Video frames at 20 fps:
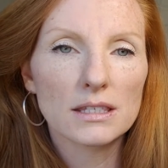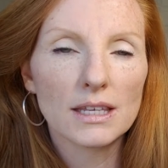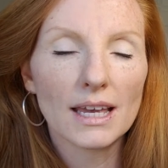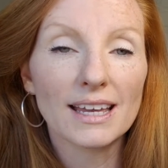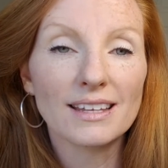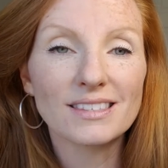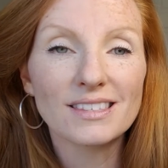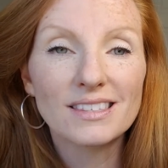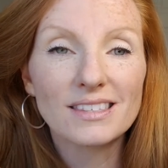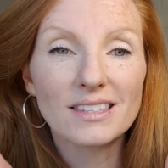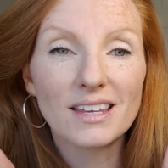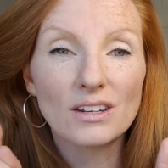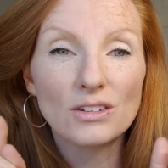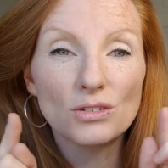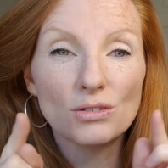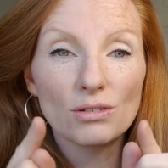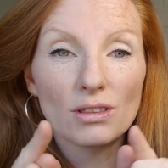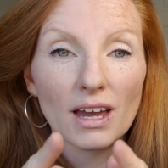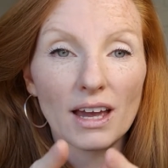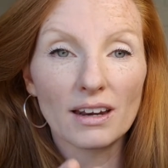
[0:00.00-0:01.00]
and
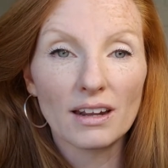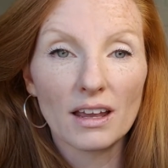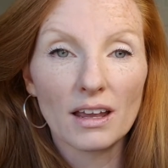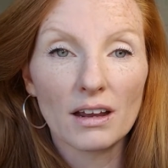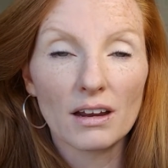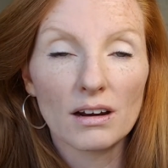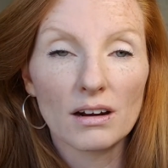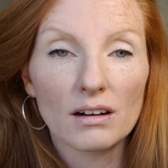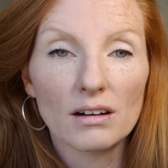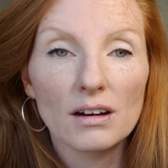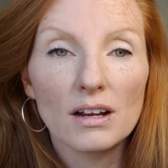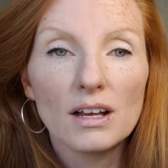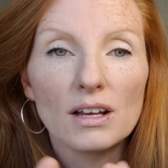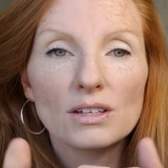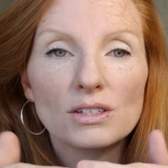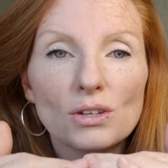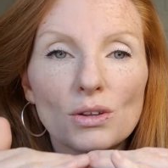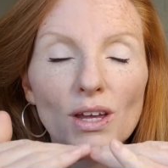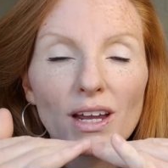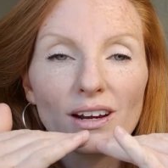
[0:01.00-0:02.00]
center that air
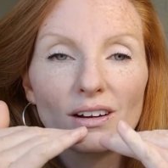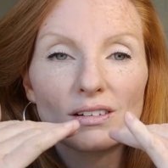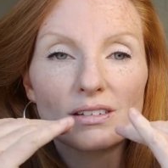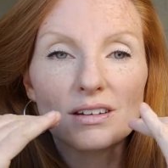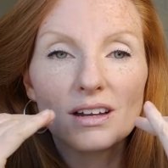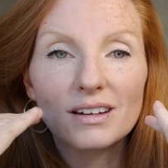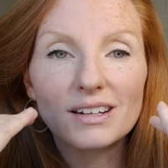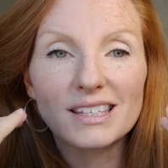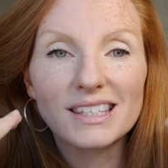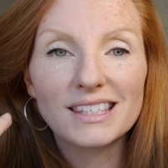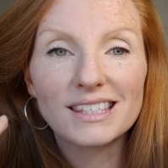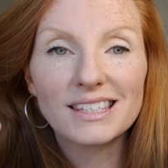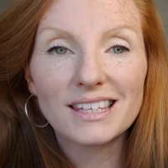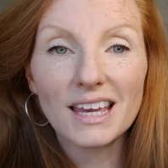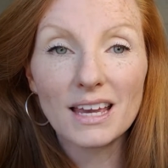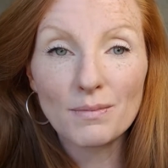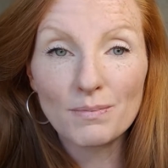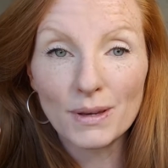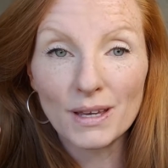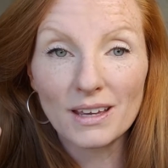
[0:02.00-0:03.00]
so the air is not
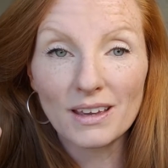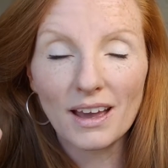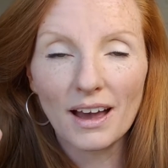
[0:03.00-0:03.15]
escaping